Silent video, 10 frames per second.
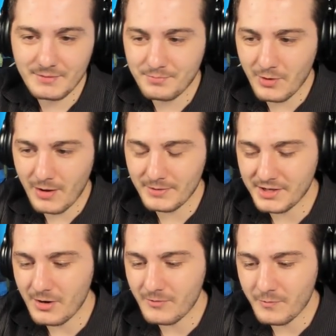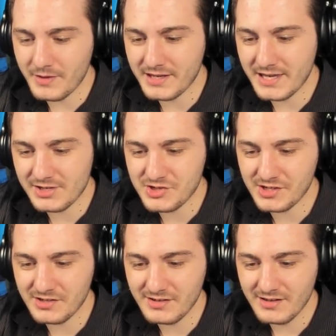I can probably go from the
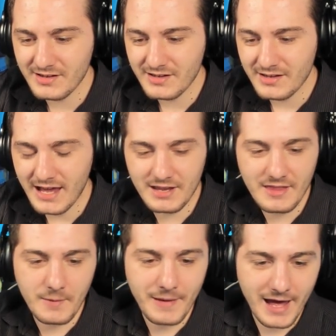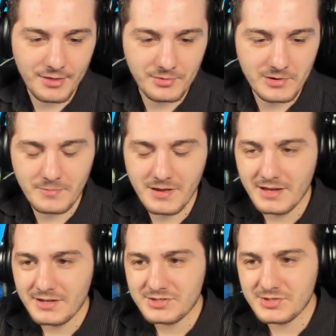kitchen and then a bathroom
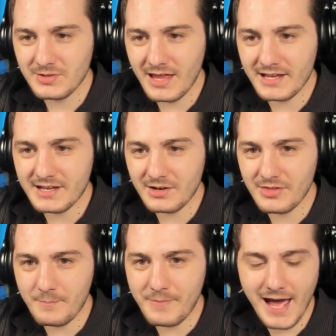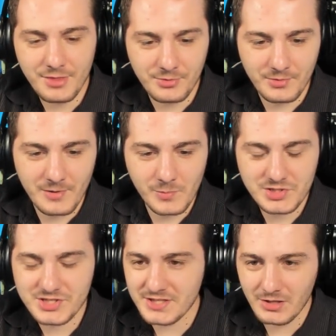to like the
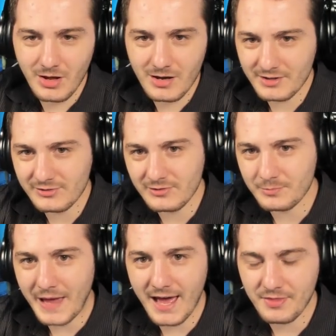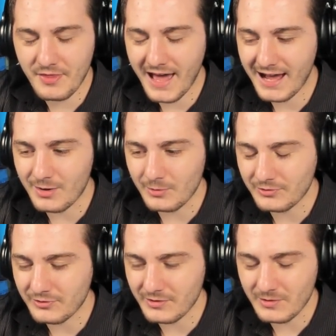bathroom, which is the longest path in the
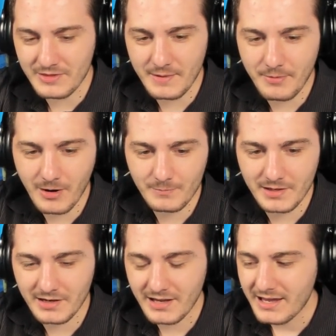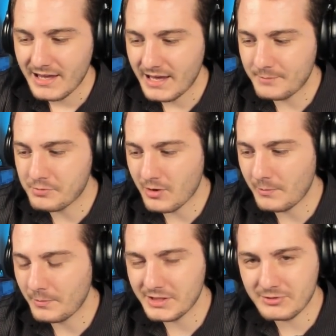house or in the apartment, in
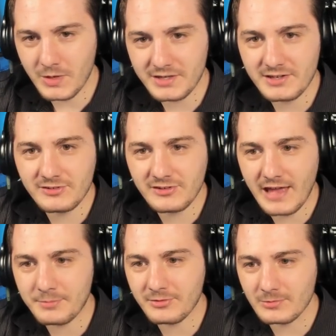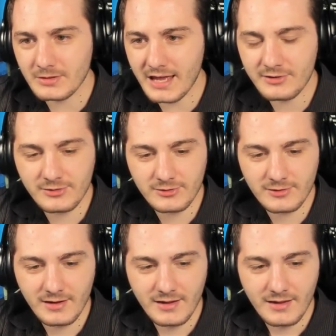probably 20 steps or
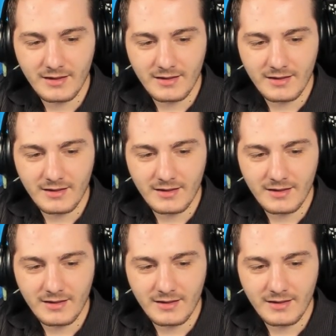less.